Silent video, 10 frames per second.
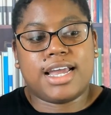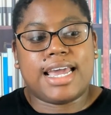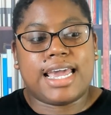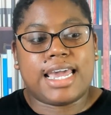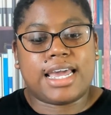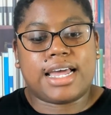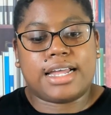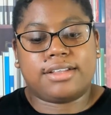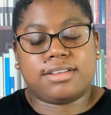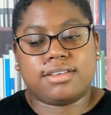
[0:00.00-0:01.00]

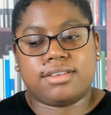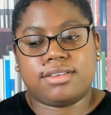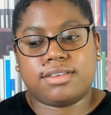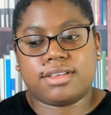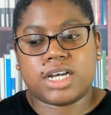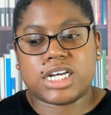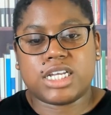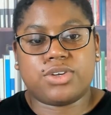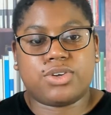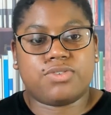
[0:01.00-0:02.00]
and you
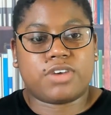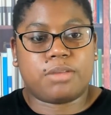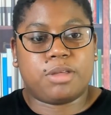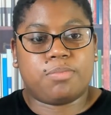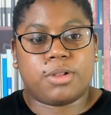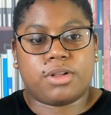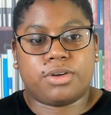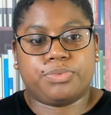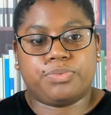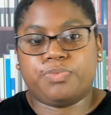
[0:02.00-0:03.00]
can find people
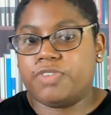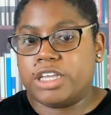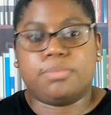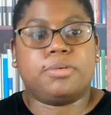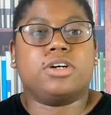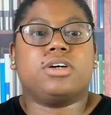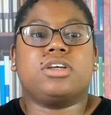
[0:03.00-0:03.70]
on Facebook